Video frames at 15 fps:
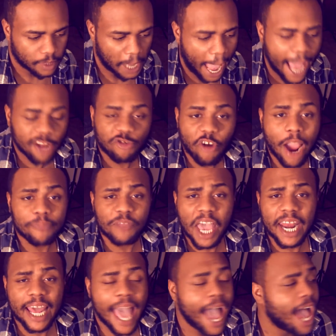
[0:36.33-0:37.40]
I dropped
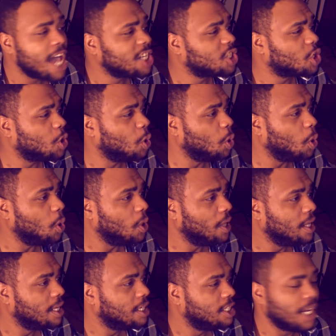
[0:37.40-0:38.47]
out of high school
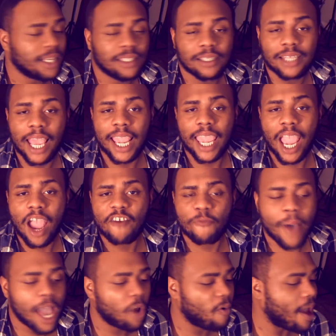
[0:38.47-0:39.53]
just to take care of
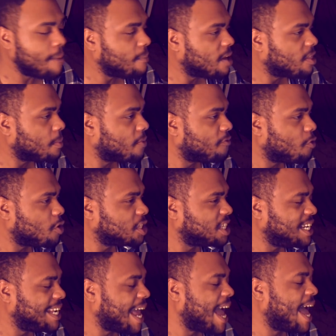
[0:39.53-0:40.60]
my grandmother before
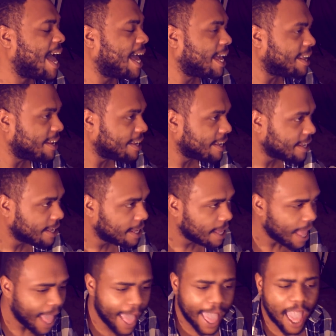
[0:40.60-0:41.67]
she died.
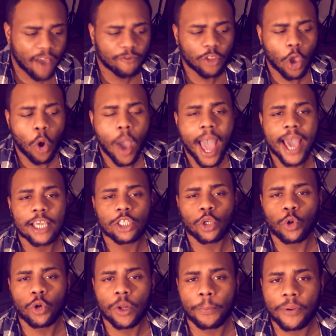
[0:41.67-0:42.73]
I have no high
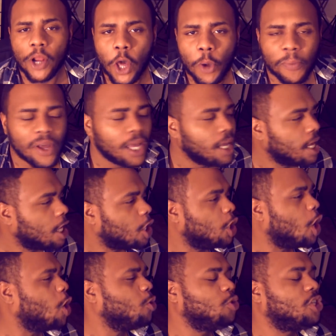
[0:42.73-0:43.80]
school diploma, no